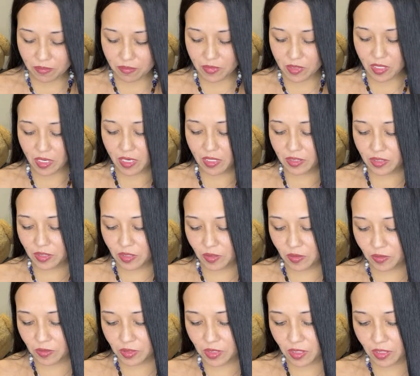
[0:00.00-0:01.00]

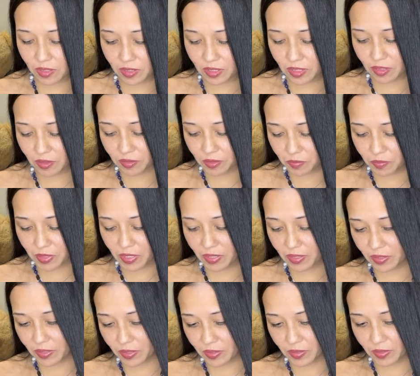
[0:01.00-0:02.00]
Costco's hot dogs
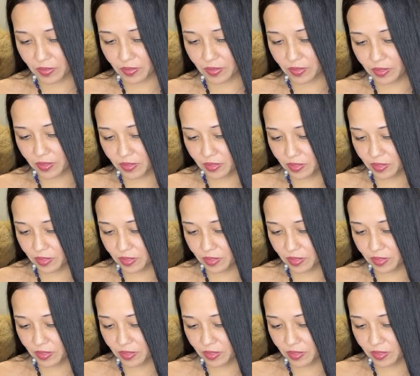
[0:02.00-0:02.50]
being good.